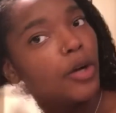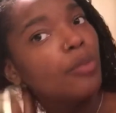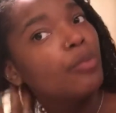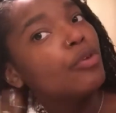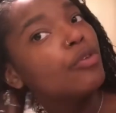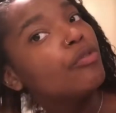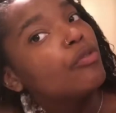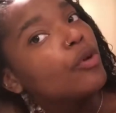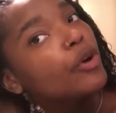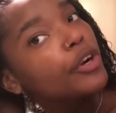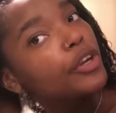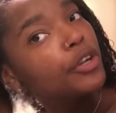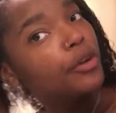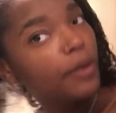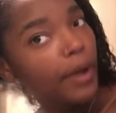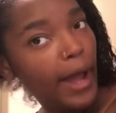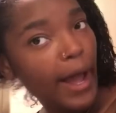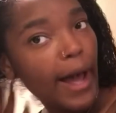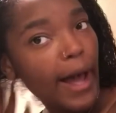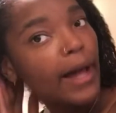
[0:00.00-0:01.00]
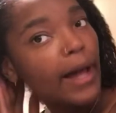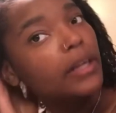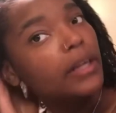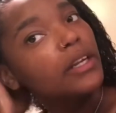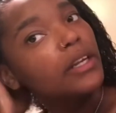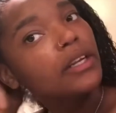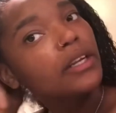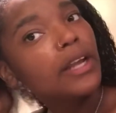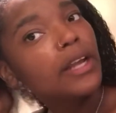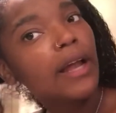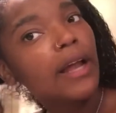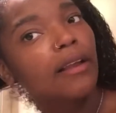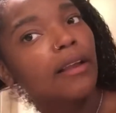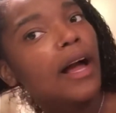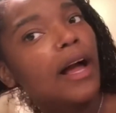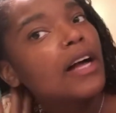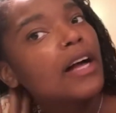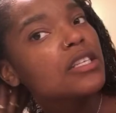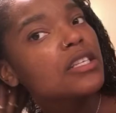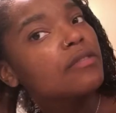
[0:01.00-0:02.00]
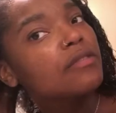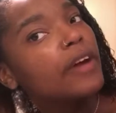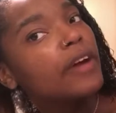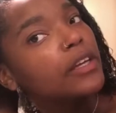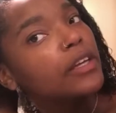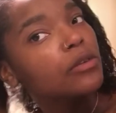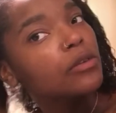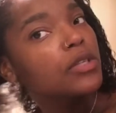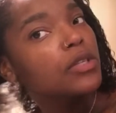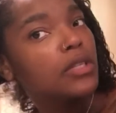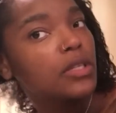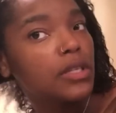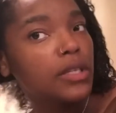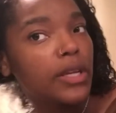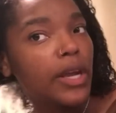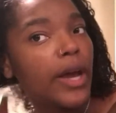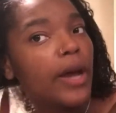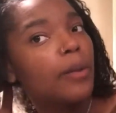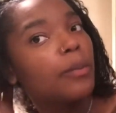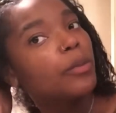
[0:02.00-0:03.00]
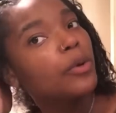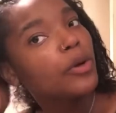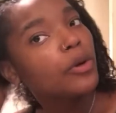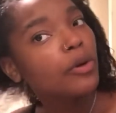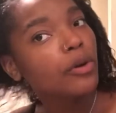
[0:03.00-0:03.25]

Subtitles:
before you add in that last final step,